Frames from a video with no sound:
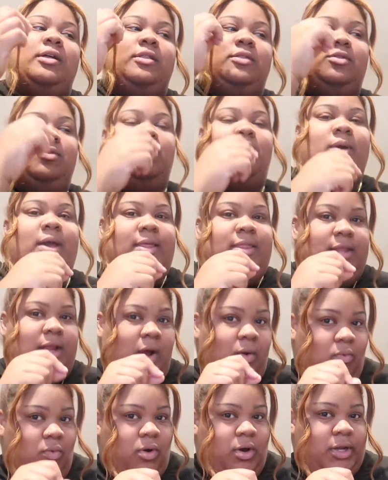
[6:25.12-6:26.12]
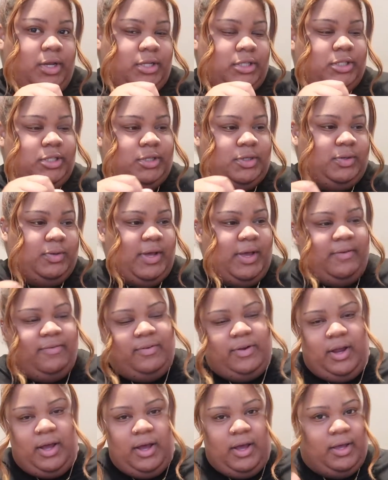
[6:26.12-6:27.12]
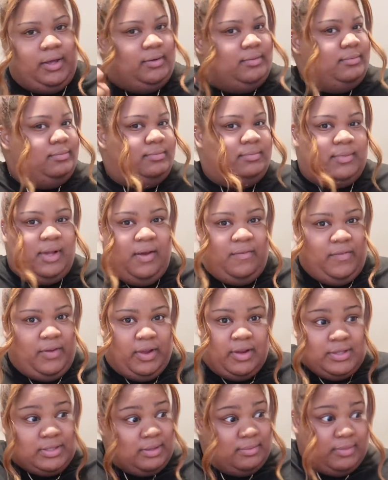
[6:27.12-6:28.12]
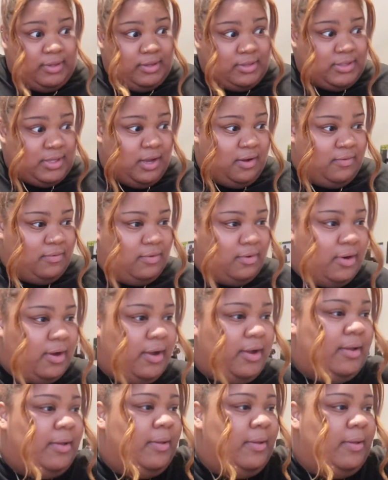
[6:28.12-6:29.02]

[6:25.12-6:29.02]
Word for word: the way that I want it to. If not, I'll figure something else out for it.